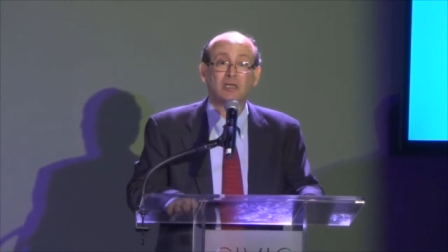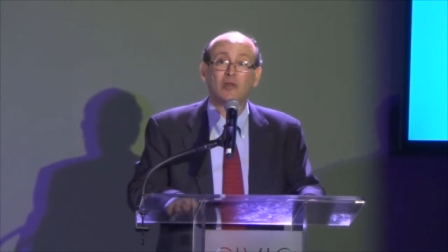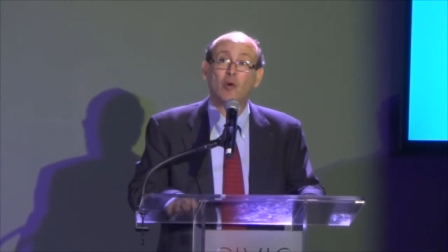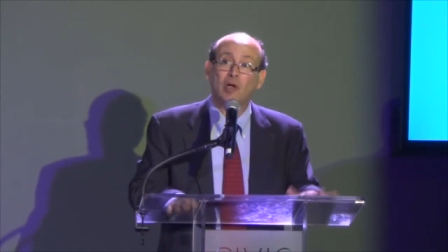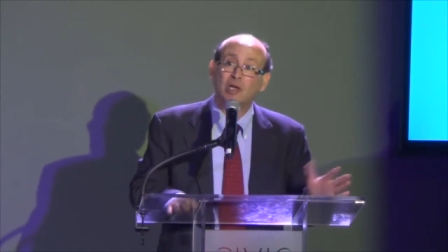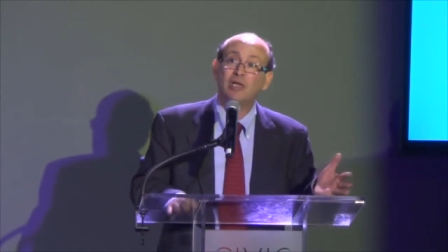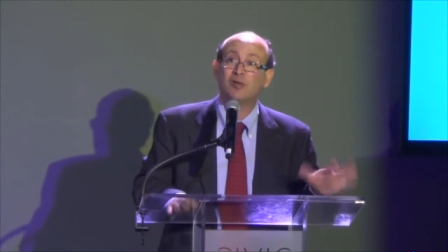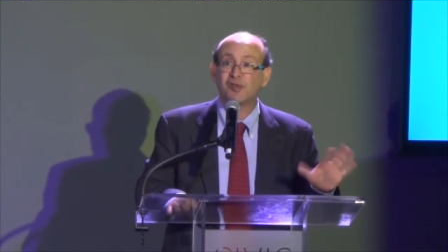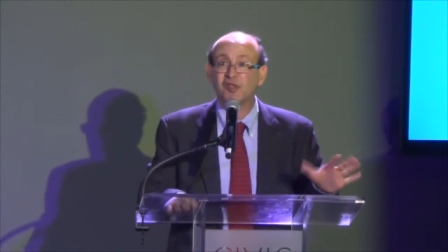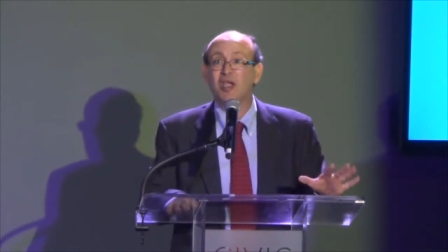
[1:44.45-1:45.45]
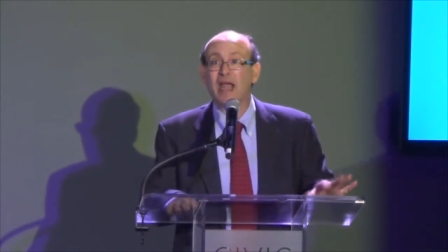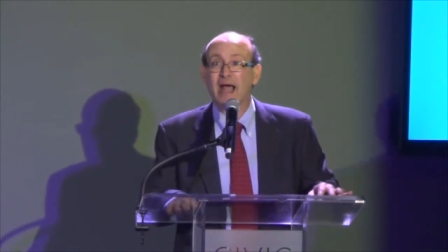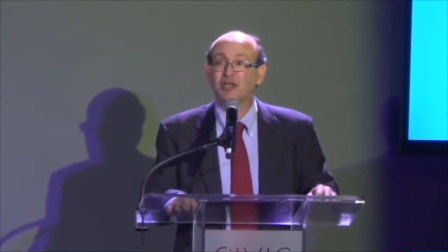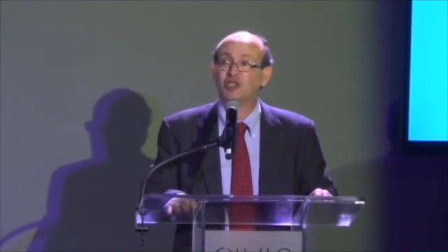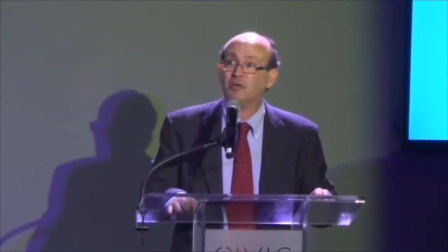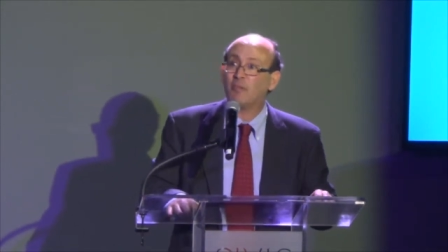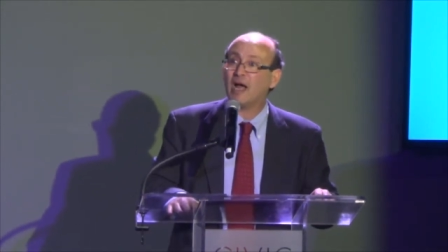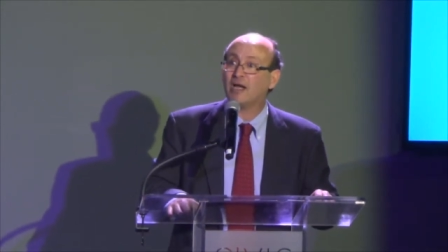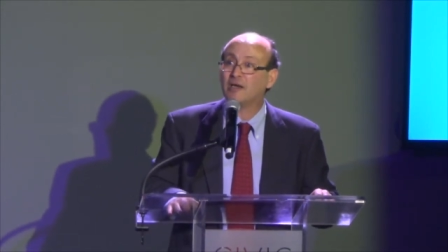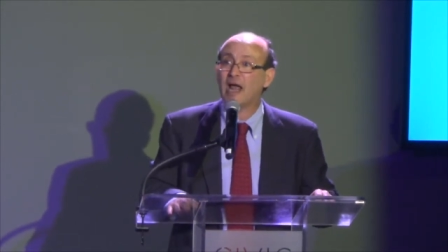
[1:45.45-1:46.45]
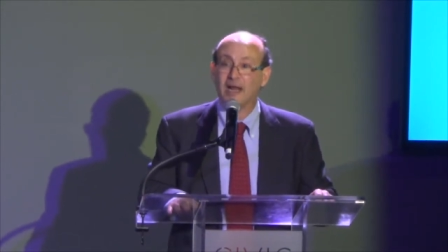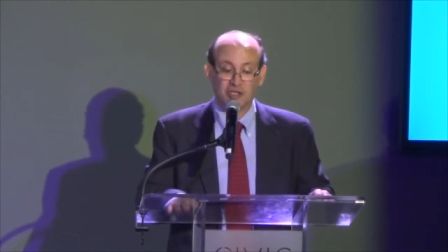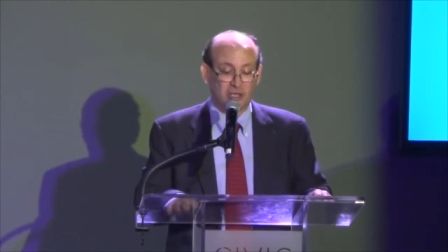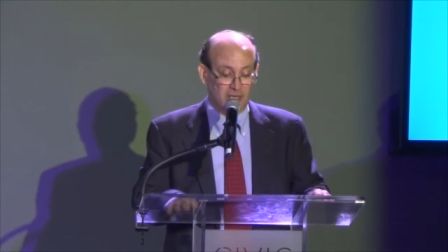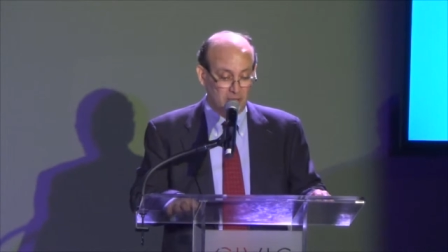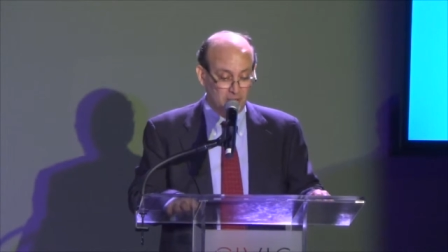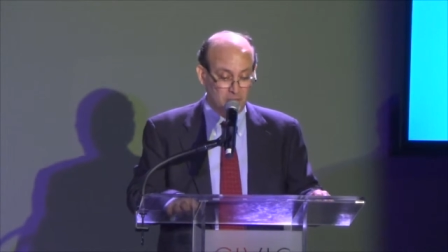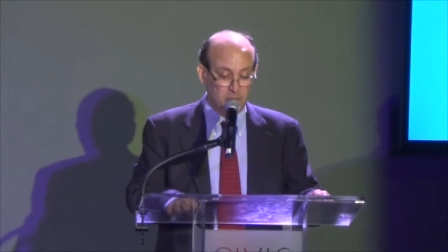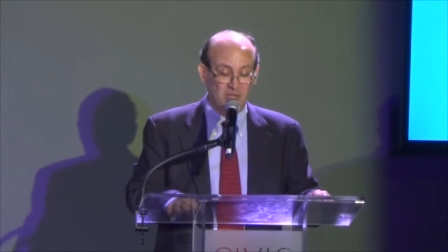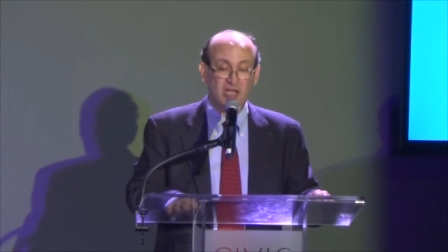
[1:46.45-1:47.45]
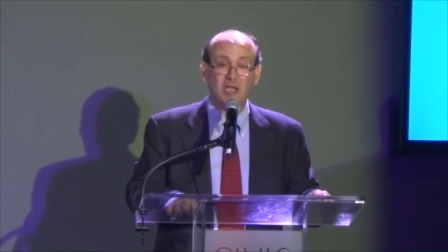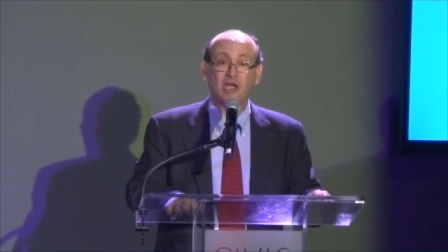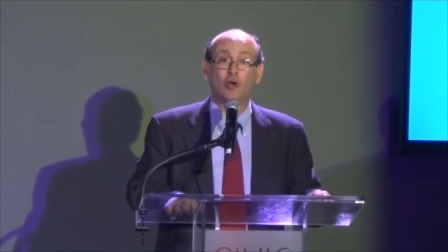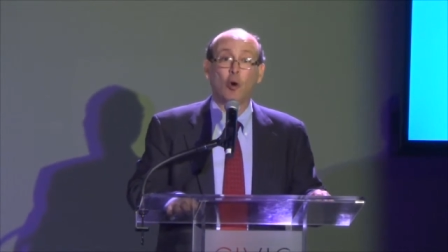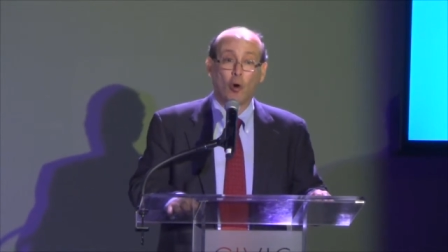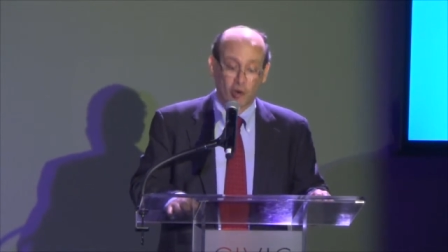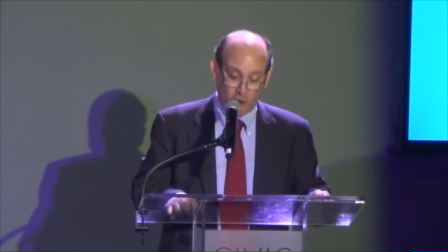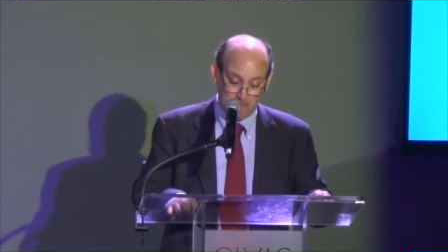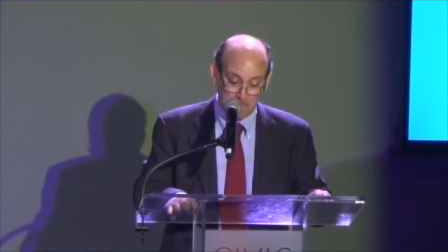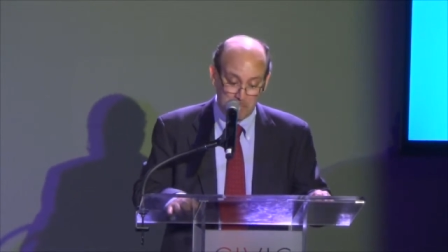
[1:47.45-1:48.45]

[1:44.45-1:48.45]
though a little stick action might actually be in order.